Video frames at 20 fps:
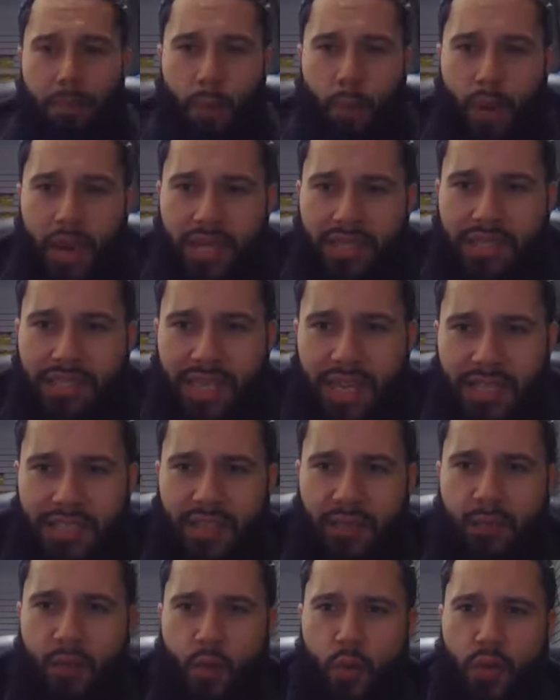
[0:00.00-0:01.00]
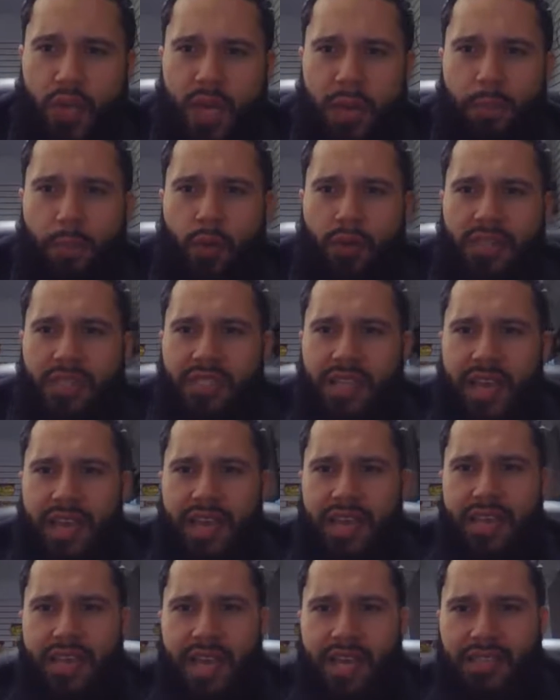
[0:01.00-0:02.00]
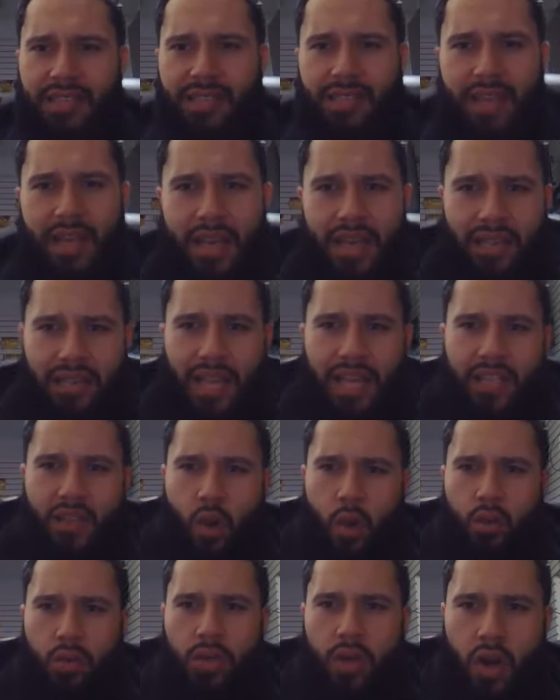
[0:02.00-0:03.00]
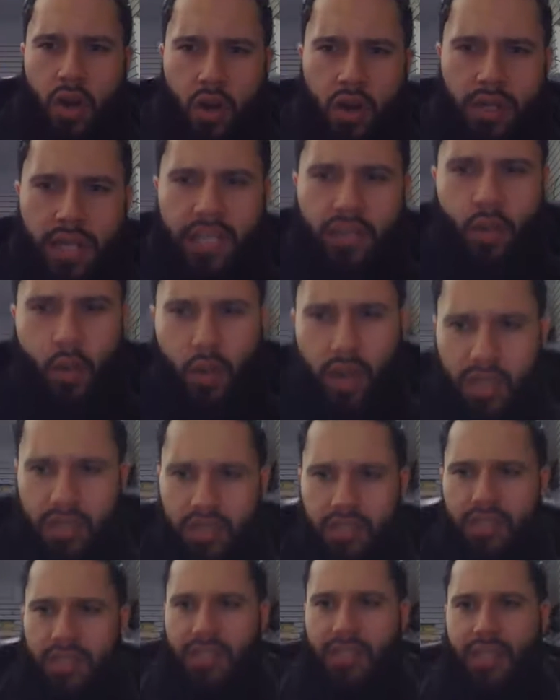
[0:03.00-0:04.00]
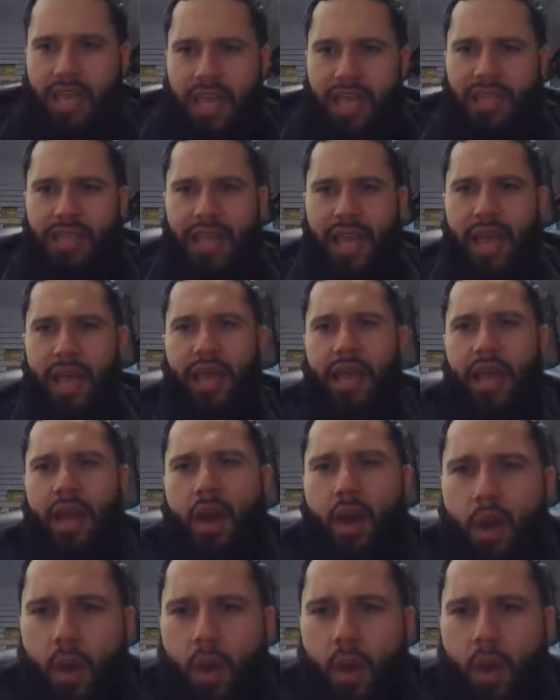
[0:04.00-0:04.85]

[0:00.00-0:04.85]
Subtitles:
Perez says if you keep on saying yes, they don't learn. They don't understand that